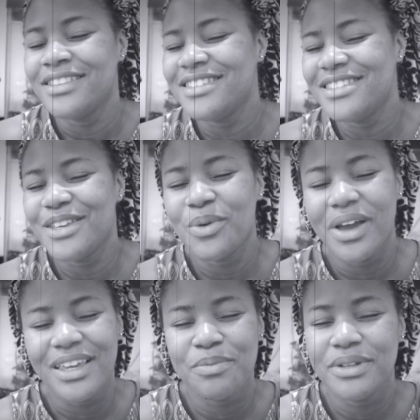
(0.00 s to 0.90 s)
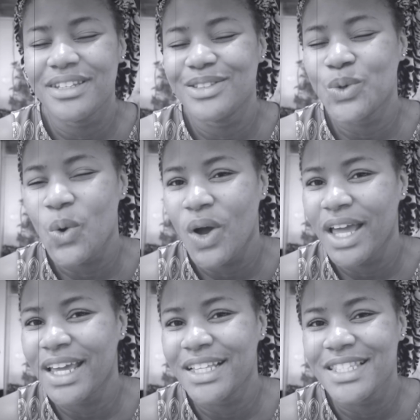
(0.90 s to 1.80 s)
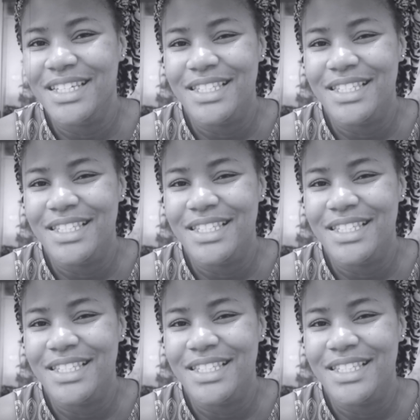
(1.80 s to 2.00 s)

this year we are keeping it quiet,